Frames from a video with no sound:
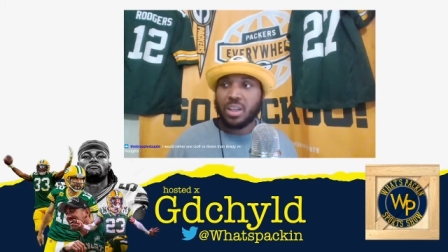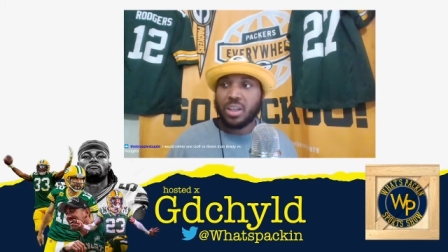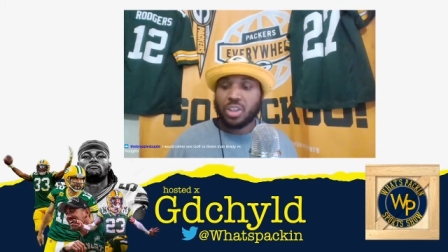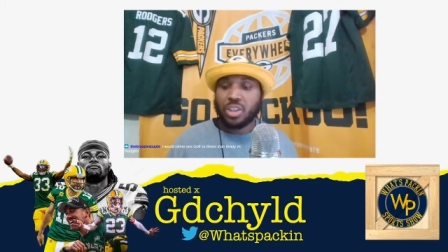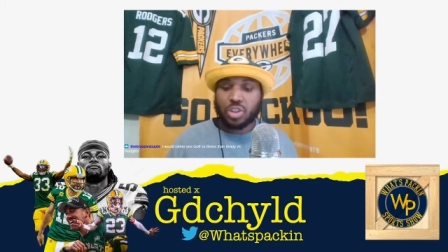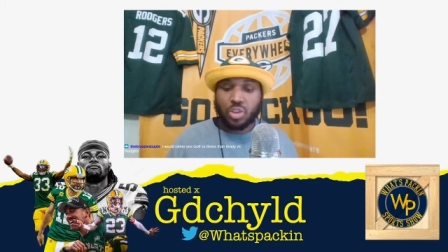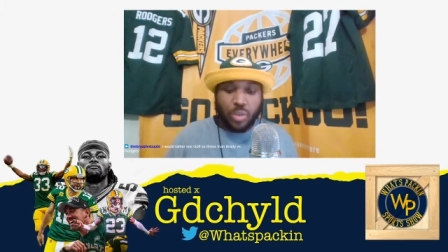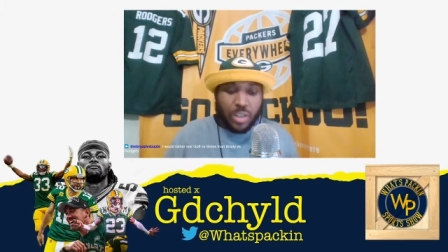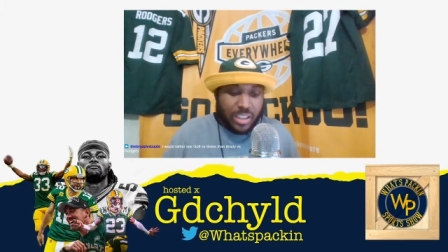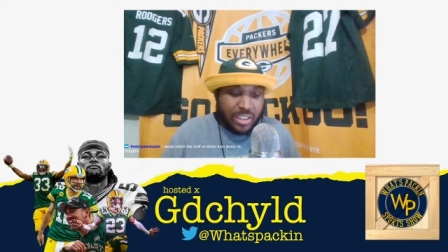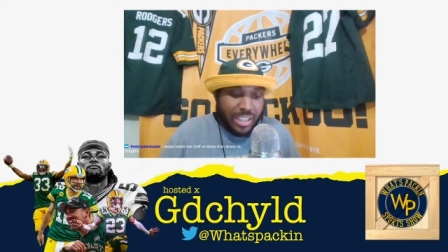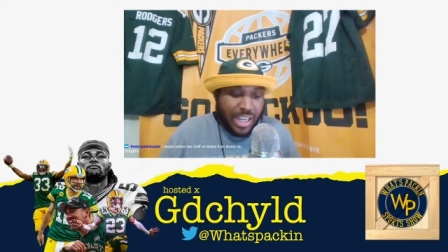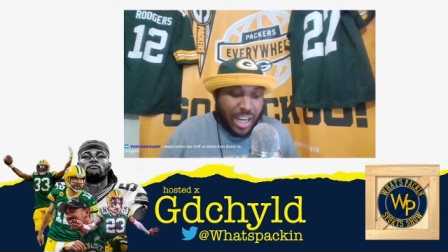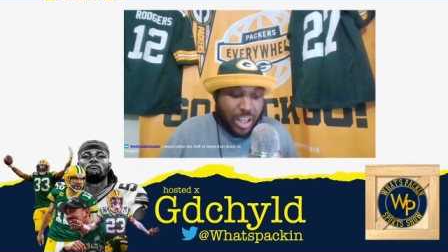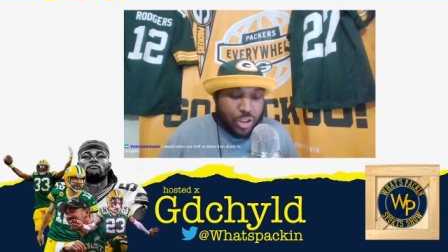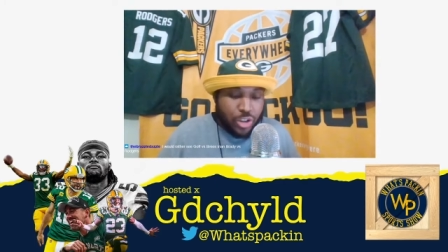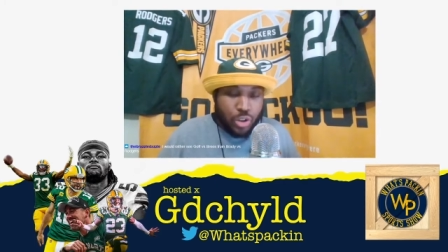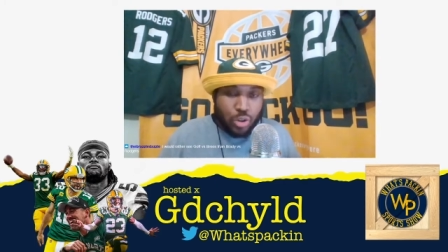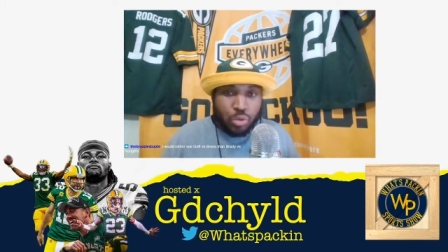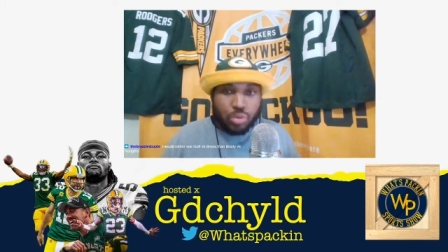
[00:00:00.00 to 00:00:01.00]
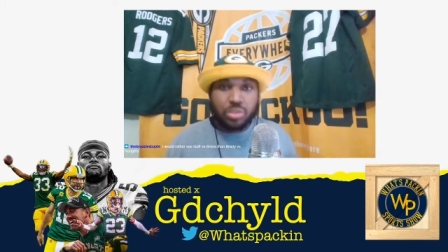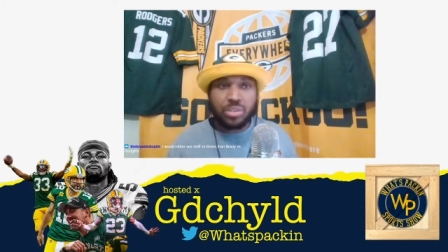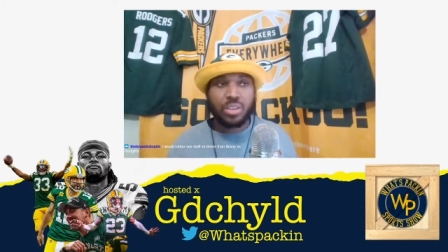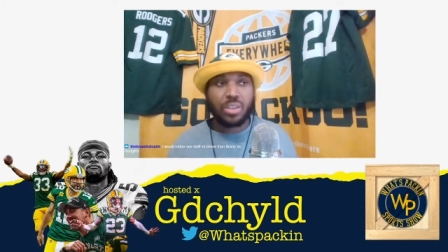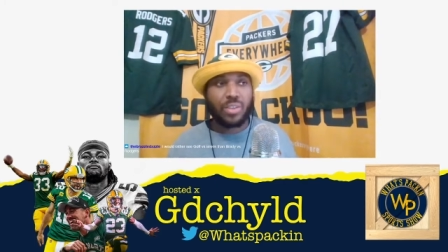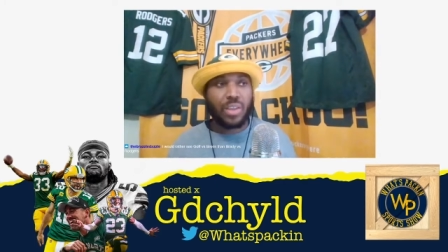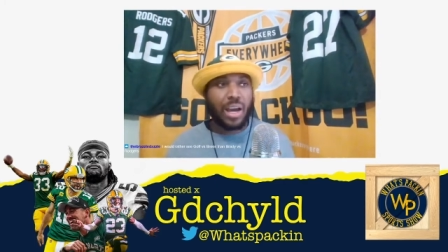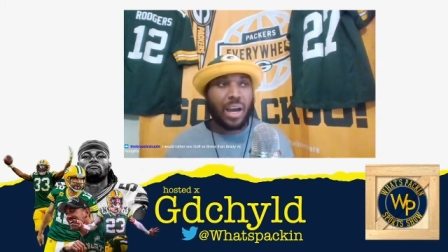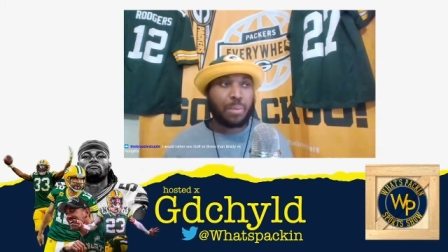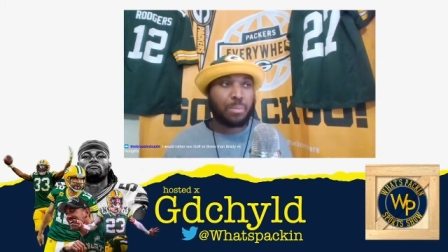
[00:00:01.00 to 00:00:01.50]
So he's not used to
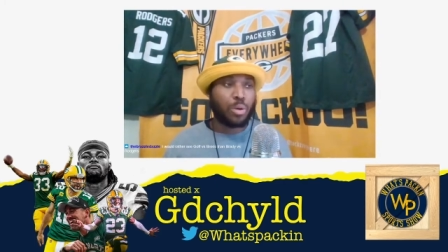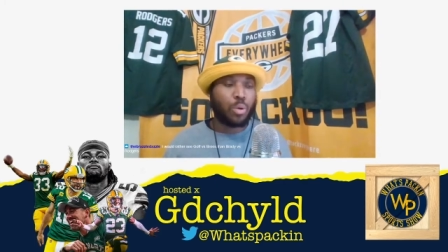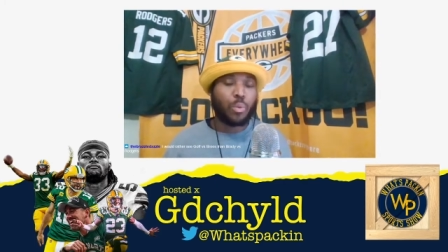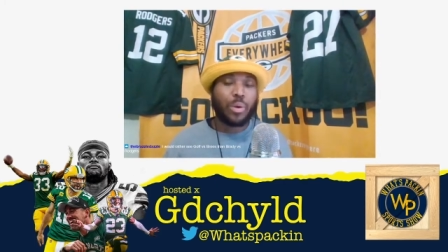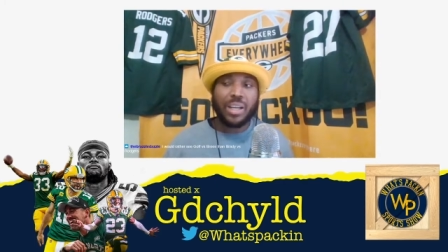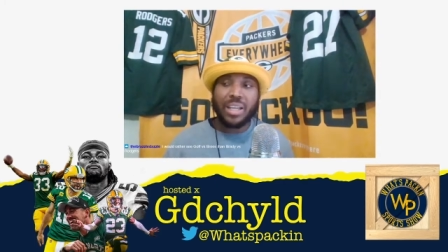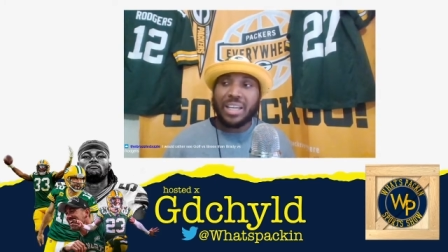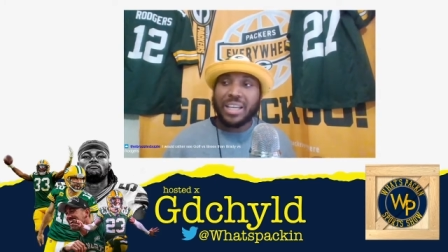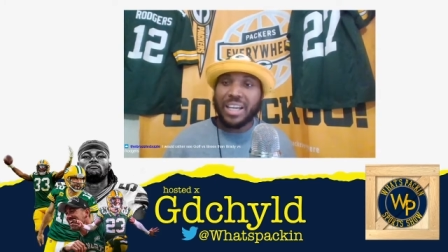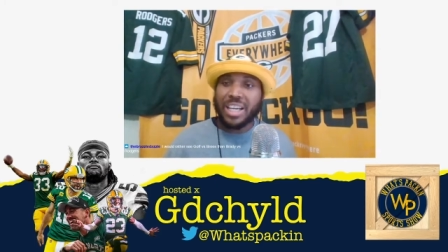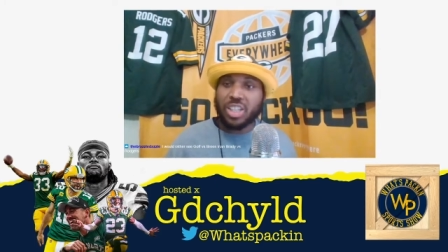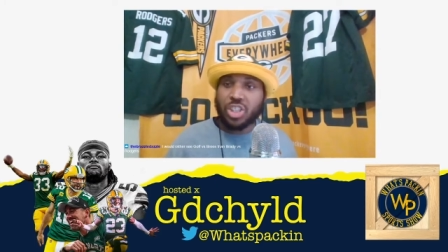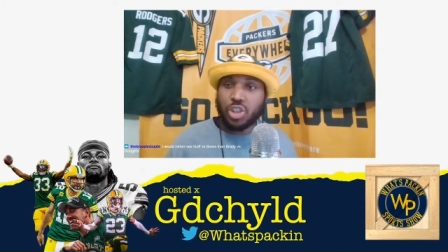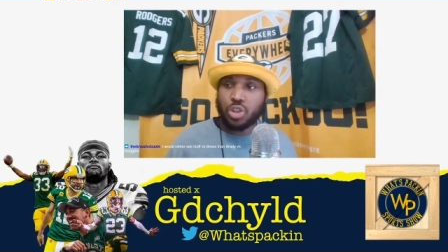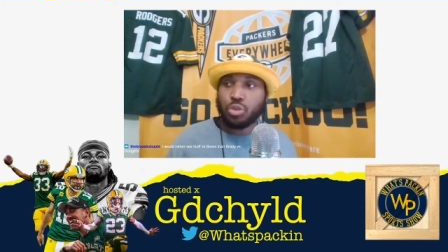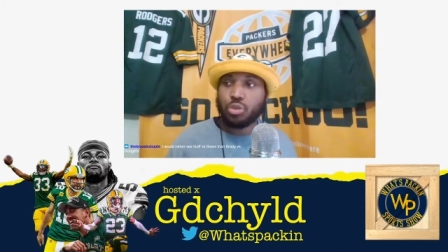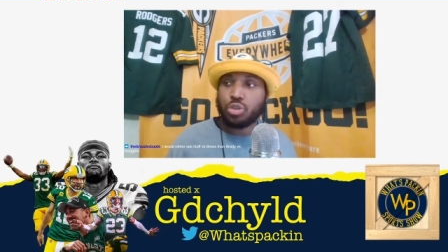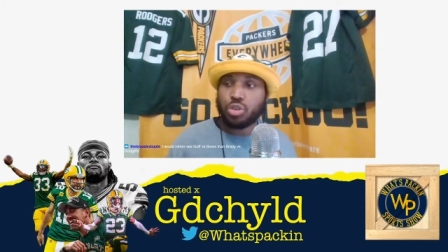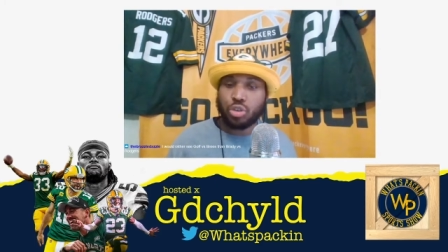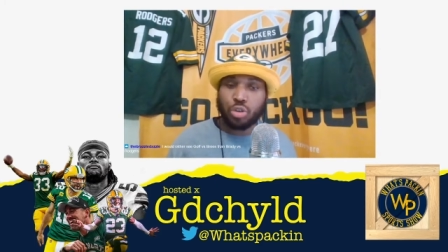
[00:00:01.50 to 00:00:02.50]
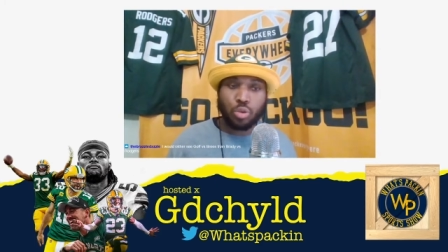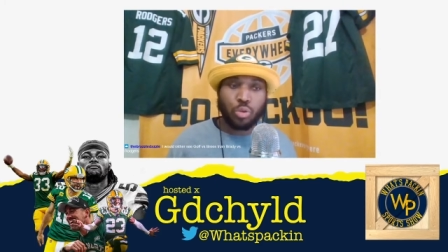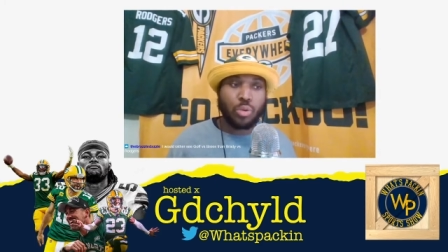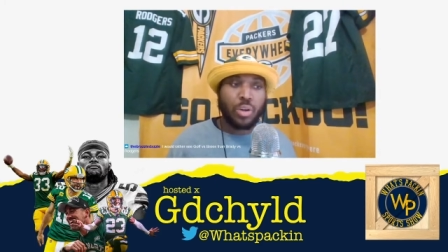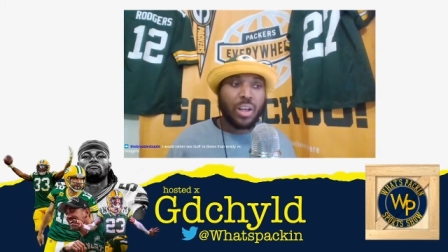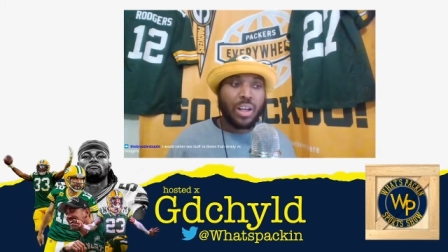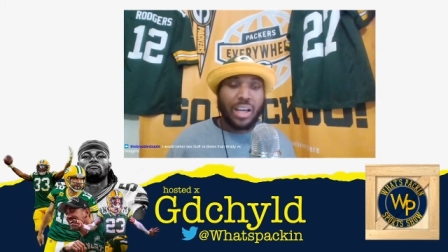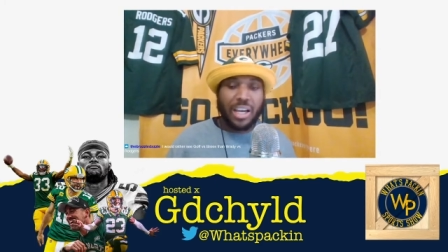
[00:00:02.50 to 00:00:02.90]
that. But what he is used to